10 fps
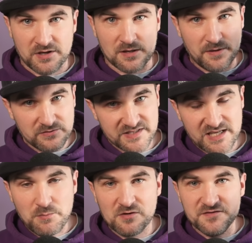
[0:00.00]
about
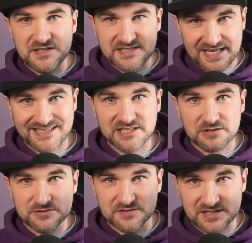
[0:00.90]
some of the
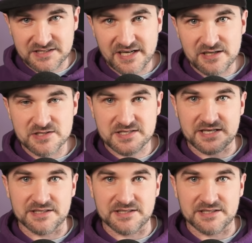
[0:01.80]
technical details